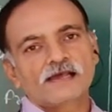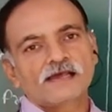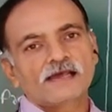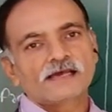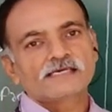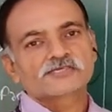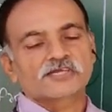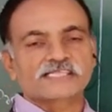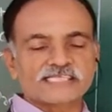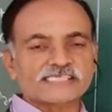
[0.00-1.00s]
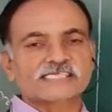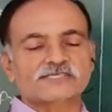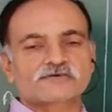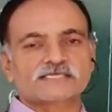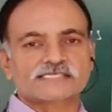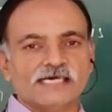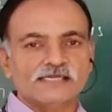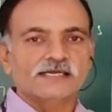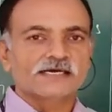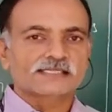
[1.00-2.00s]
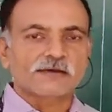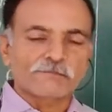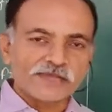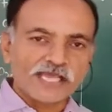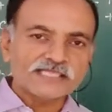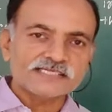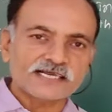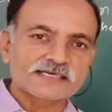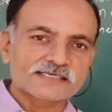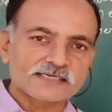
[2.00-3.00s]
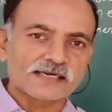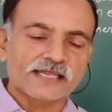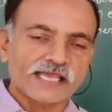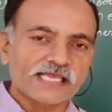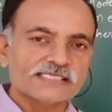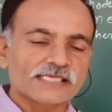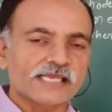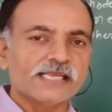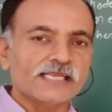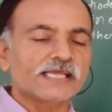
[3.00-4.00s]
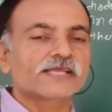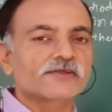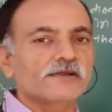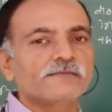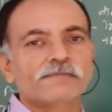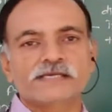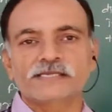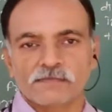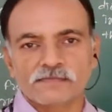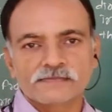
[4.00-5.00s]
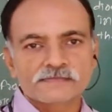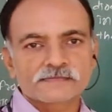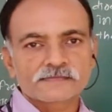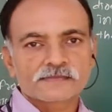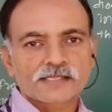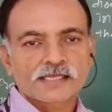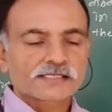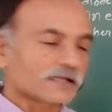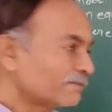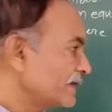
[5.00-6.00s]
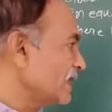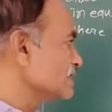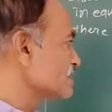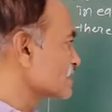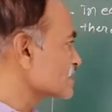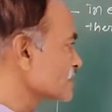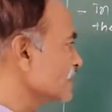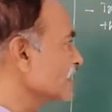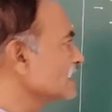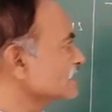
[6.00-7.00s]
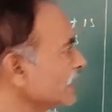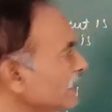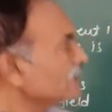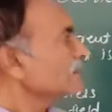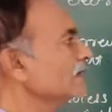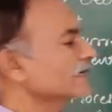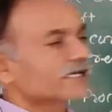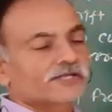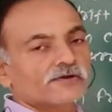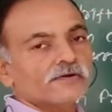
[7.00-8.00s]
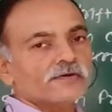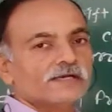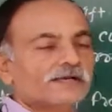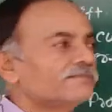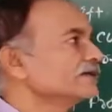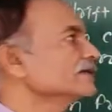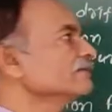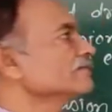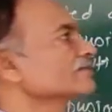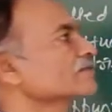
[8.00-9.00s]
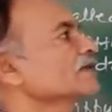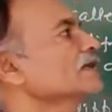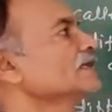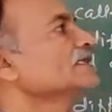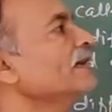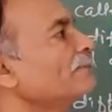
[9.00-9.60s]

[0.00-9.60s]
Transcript: so in this situation, the PN junction is in equilibrium. The PN junction is in equilibrium. Therefore, in